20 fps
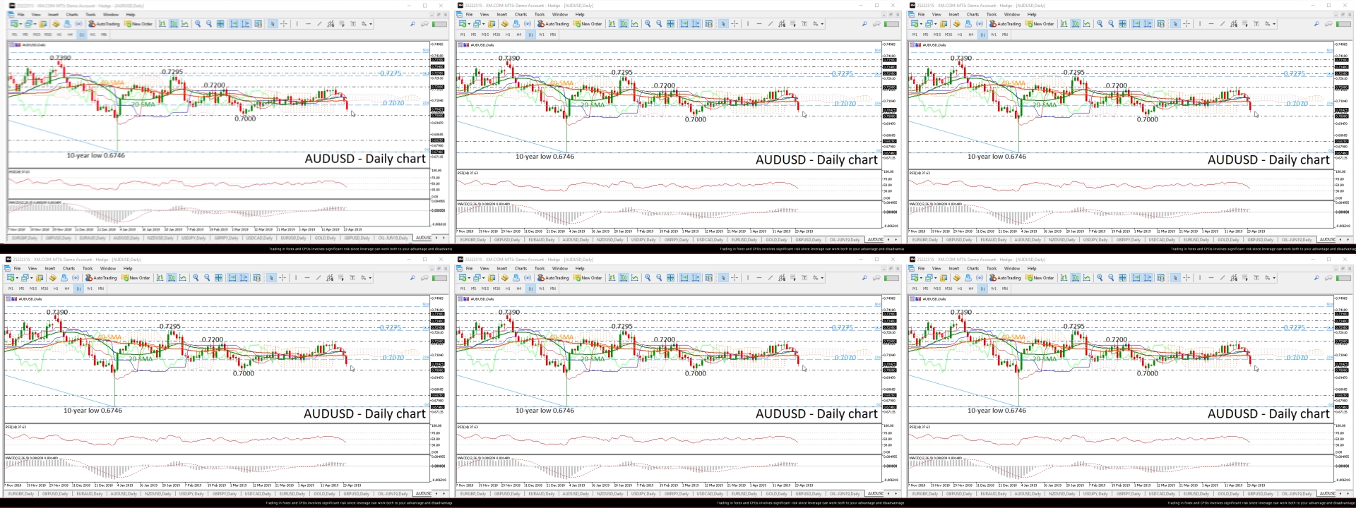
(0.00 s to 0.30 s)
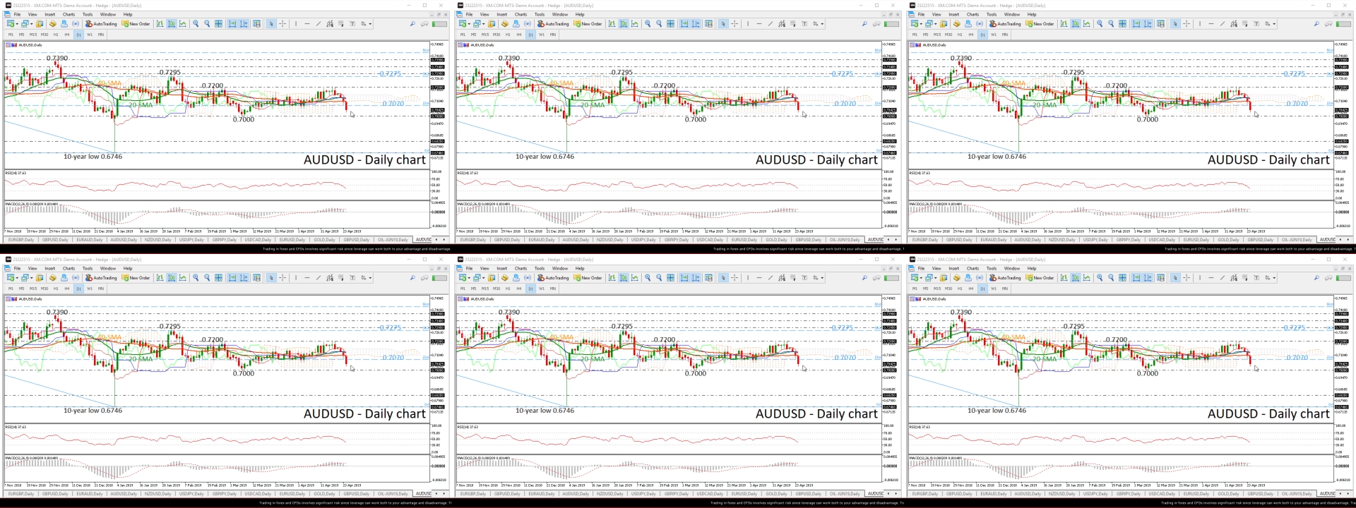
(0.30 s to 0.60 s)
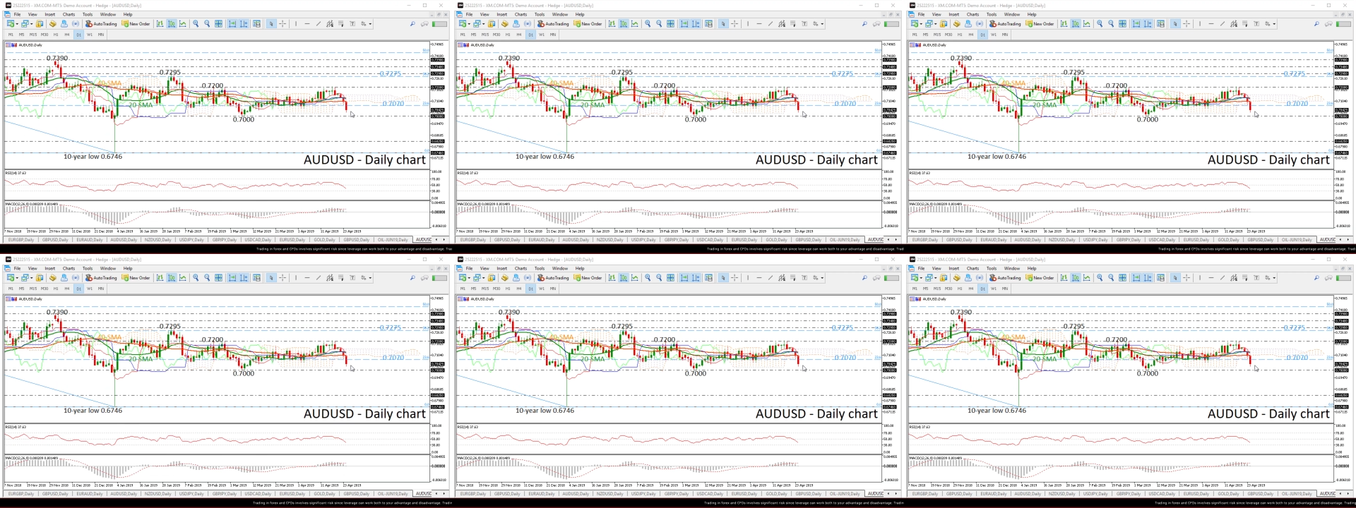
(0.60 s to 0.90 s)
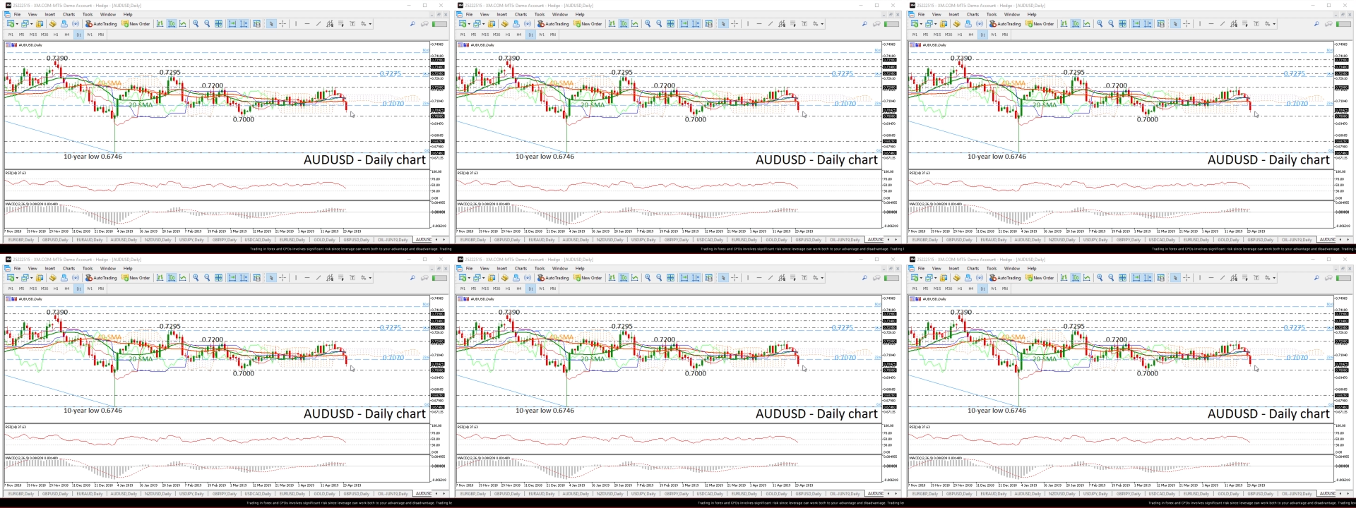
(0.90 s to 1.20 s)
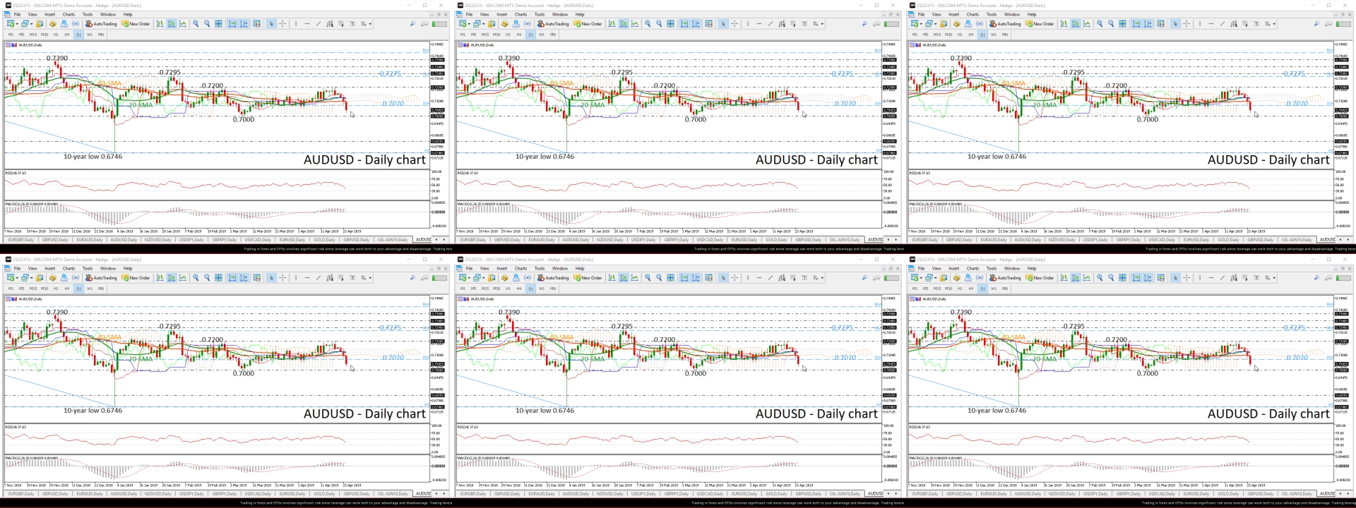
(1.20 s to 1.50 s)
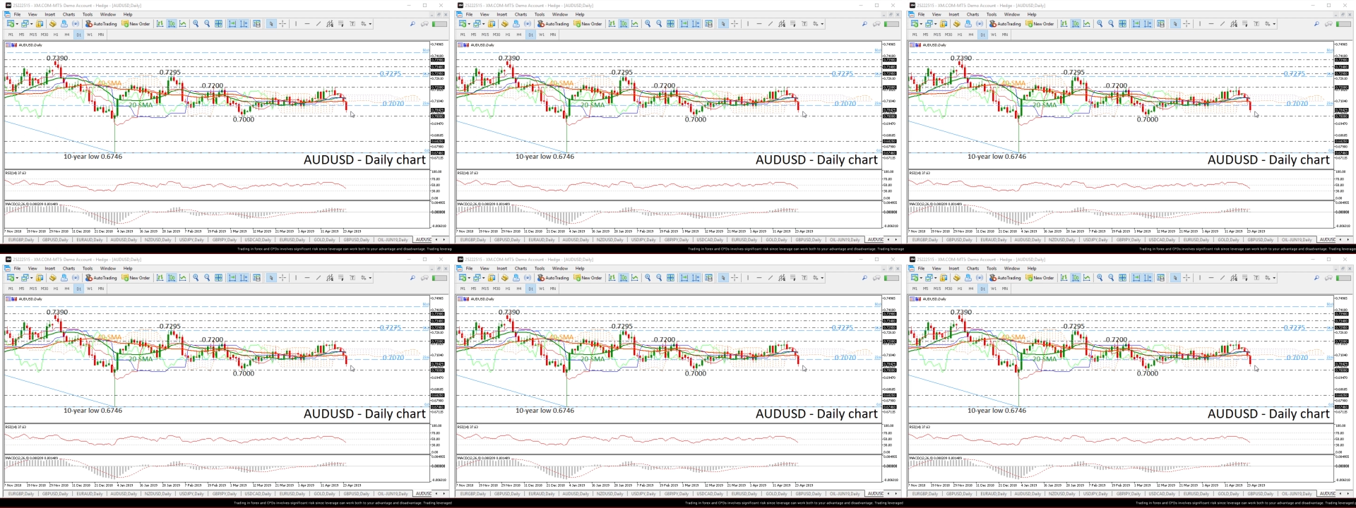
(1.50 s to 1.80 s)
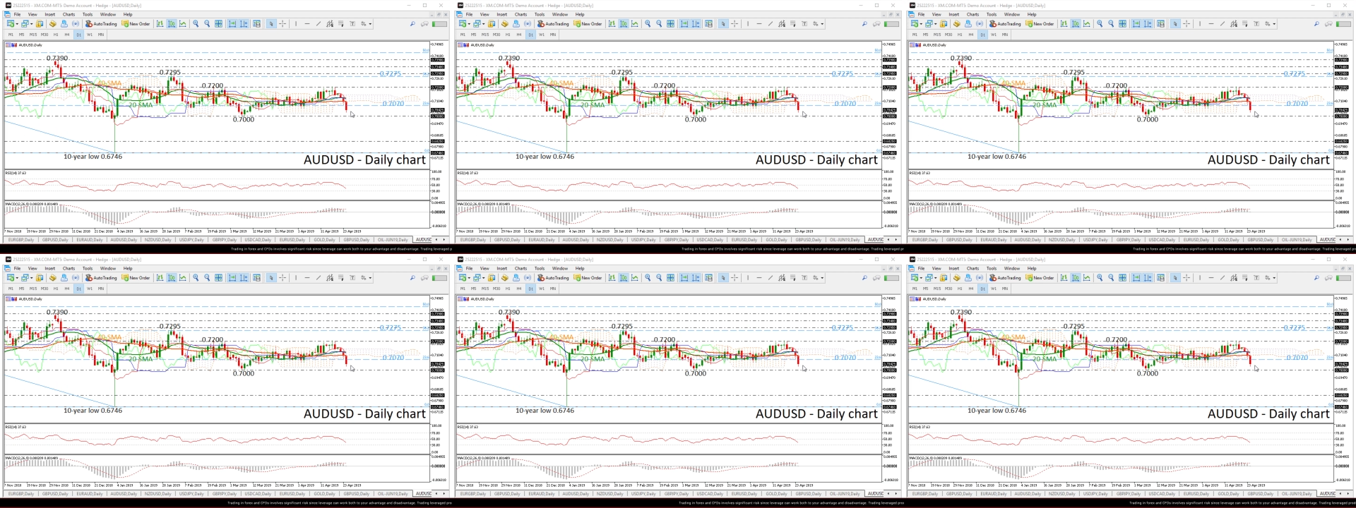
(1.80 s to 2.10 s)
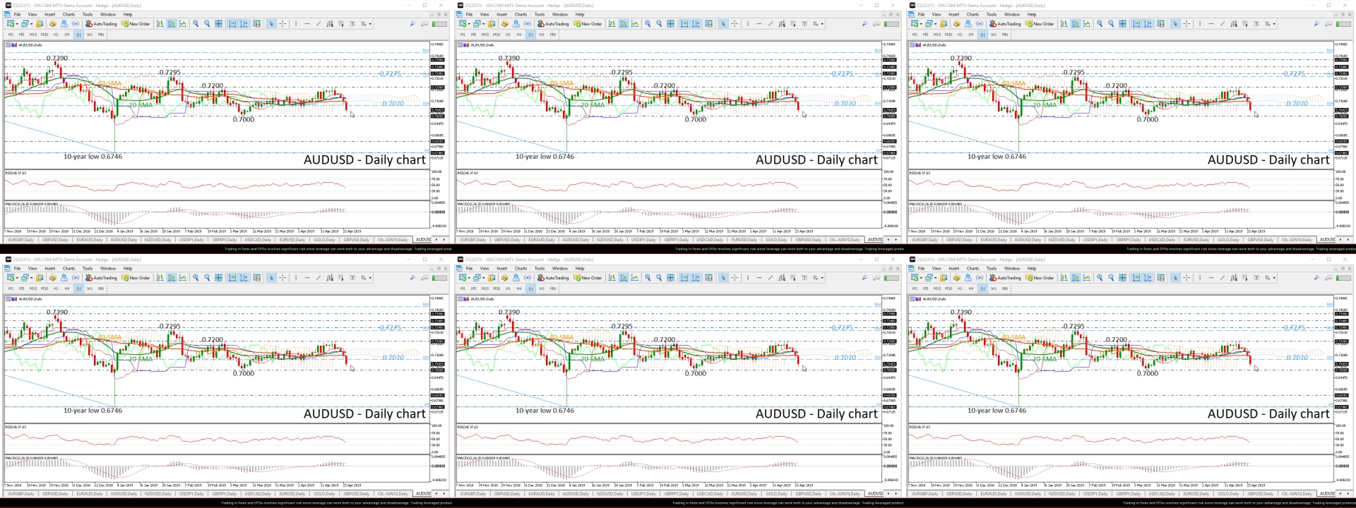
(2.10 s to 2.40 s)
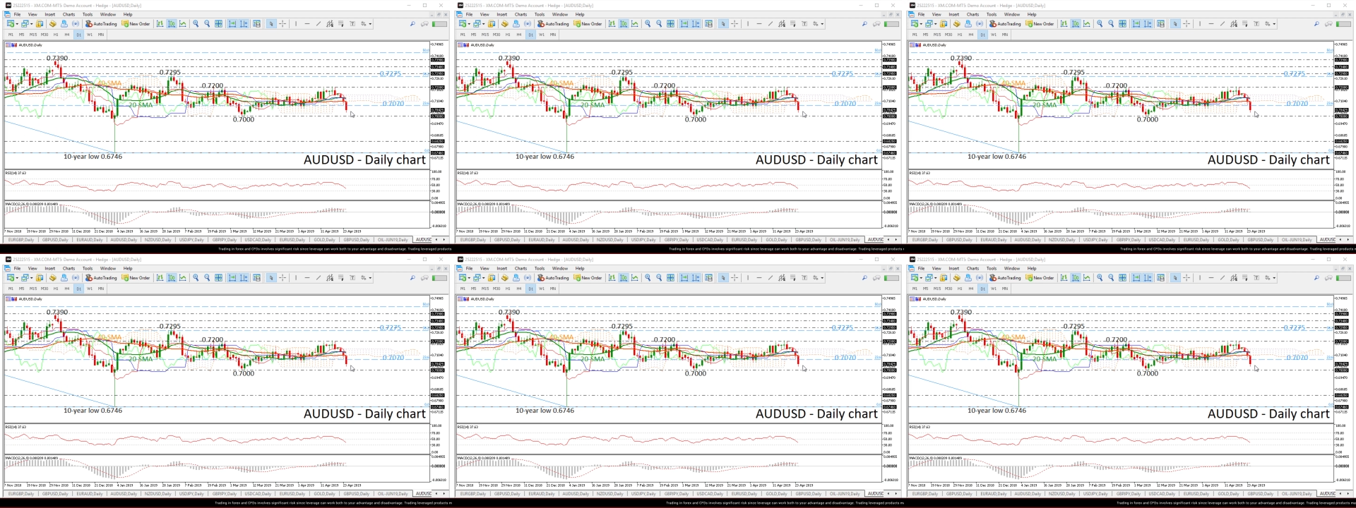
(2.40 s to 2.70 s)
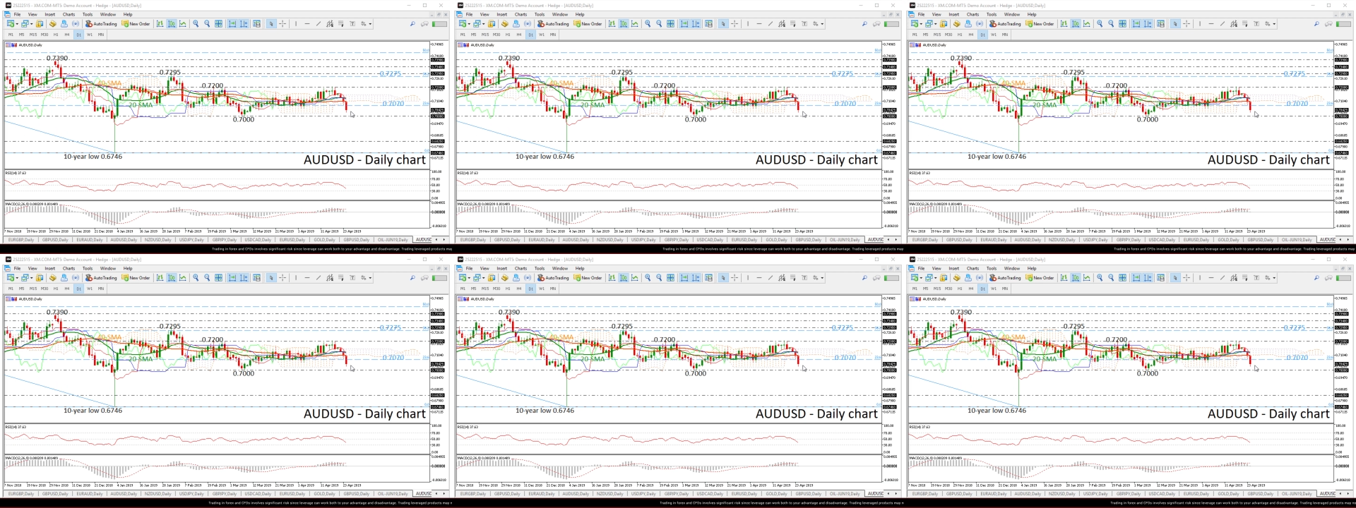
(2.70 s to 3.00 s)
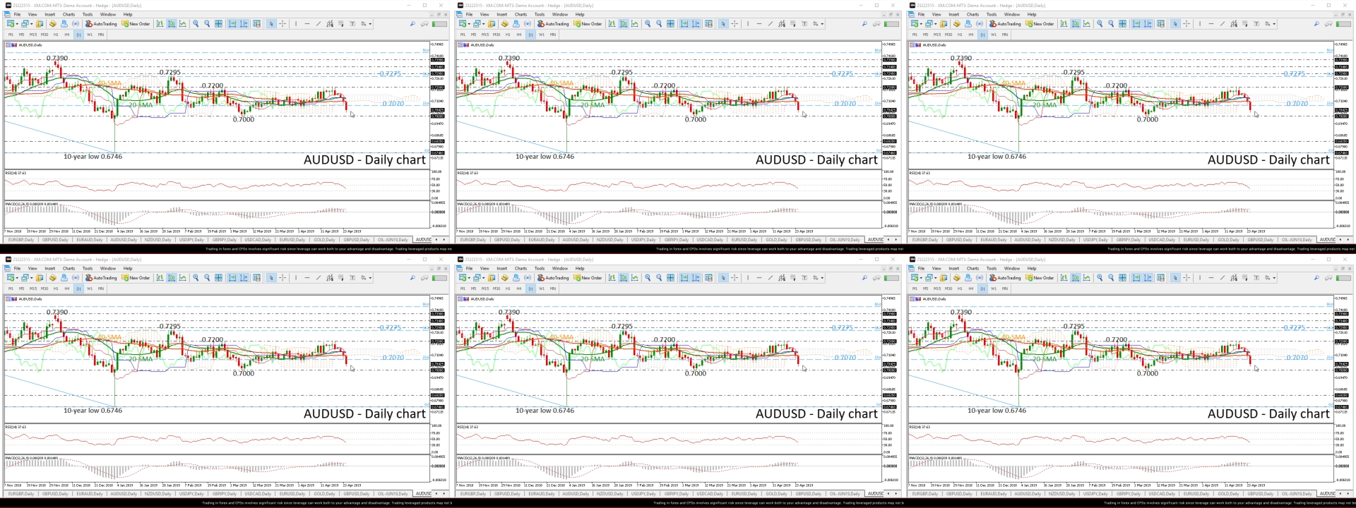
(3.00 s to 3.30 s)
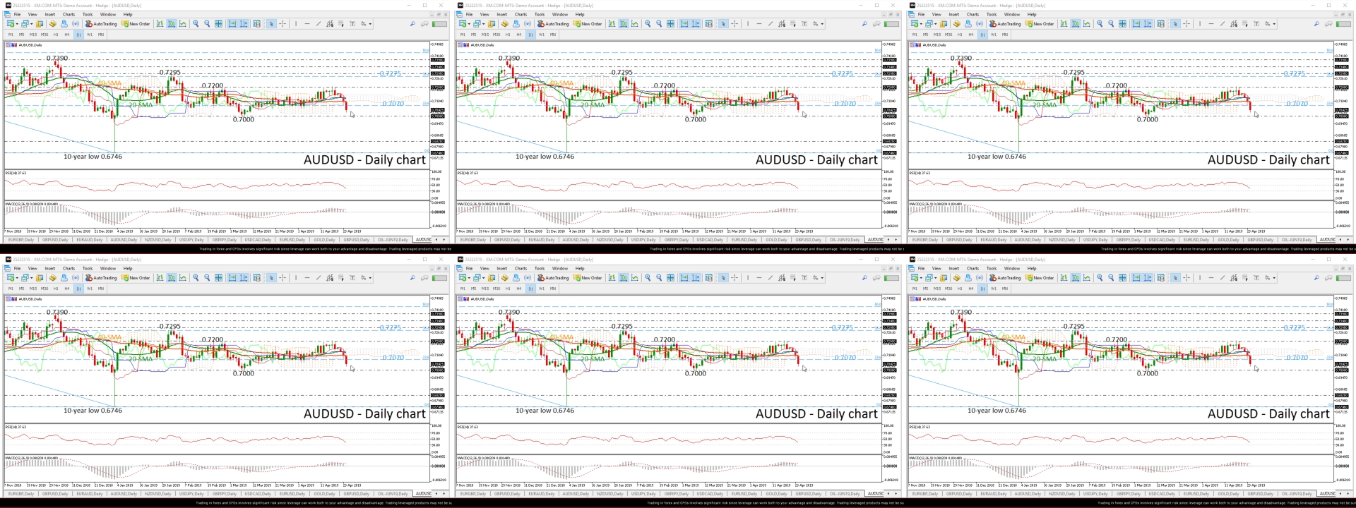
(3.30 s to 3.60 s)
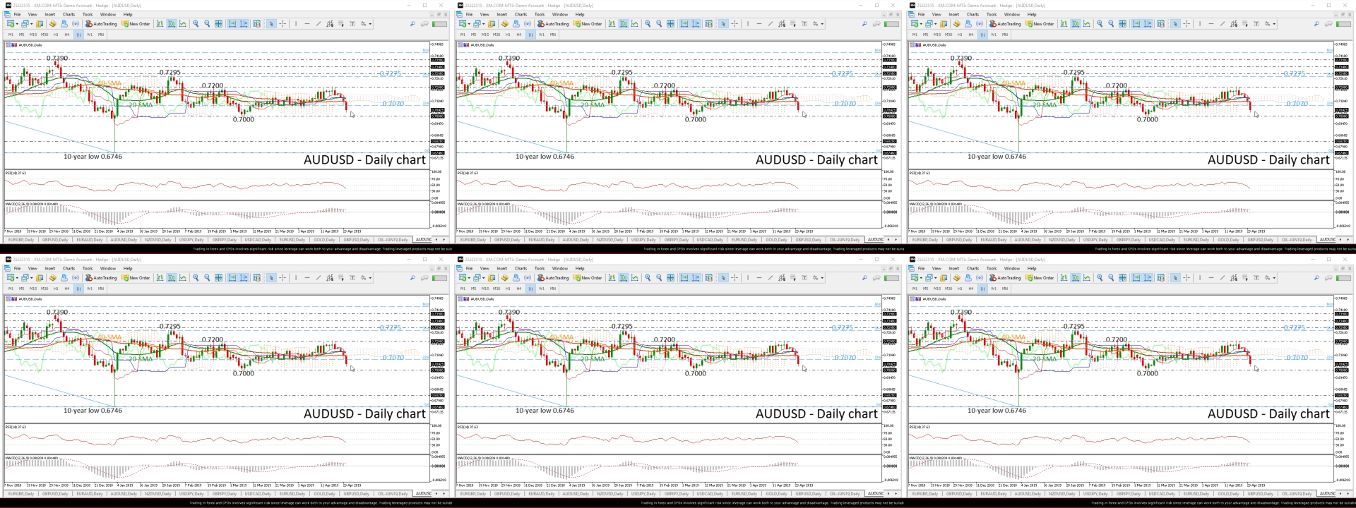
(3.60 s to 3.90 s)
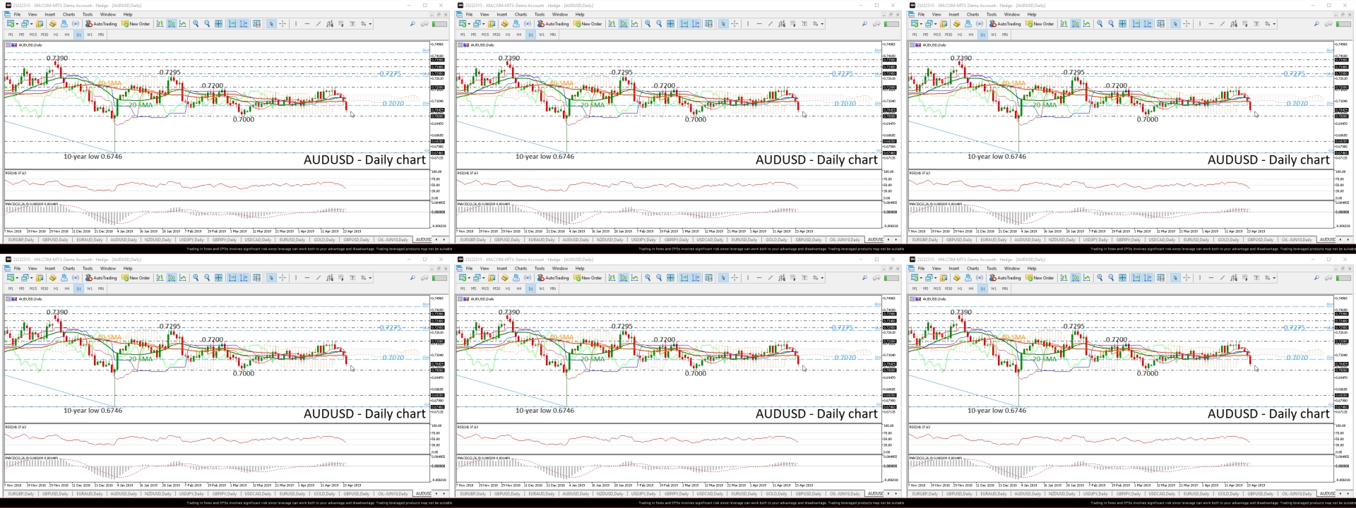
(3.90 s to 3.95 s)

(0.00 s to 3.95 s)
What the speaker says: [unreadable: no face in view]